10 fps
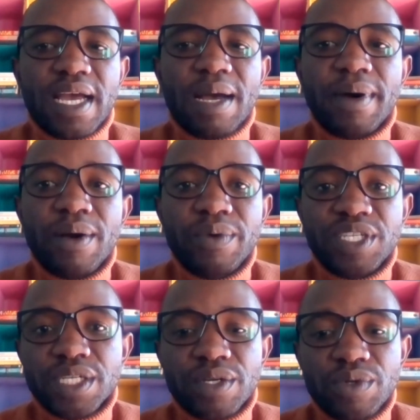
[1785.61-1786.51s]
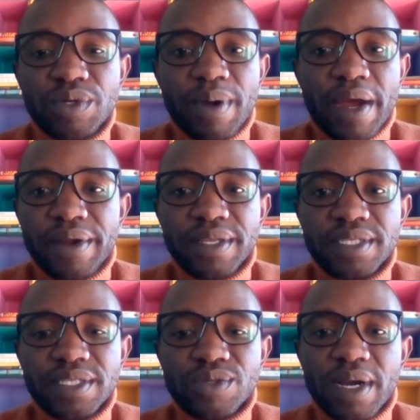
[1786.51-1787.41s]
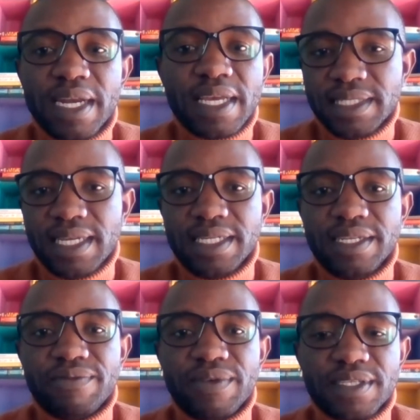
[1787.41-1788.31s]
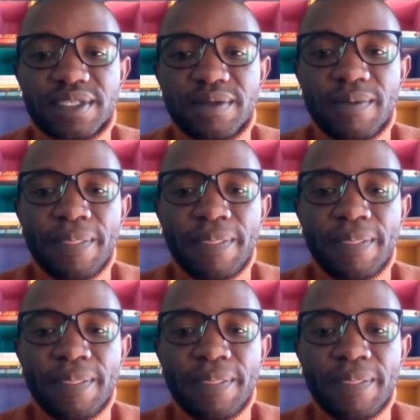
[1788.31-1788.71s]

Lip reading: among which include parents, to understand it first.